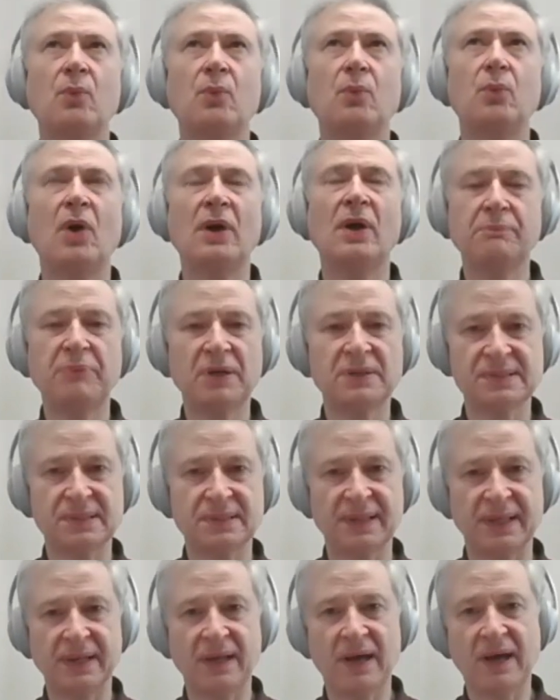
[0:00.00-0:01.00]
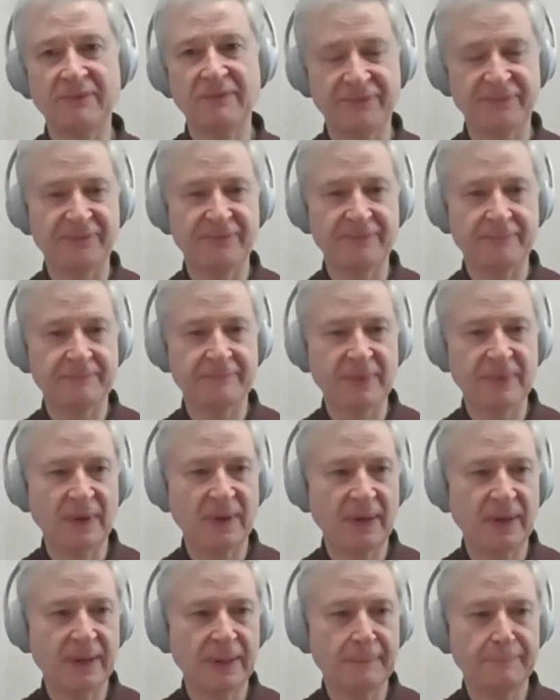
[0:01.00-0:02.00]
one puzzle that I've
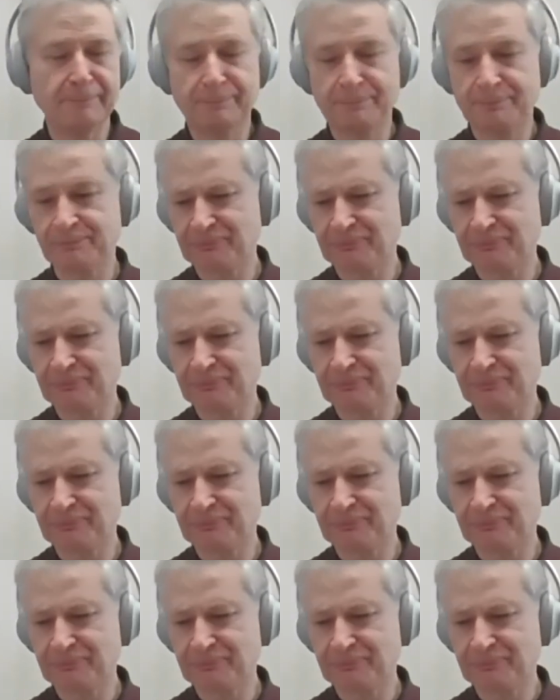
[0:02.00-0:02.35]
um,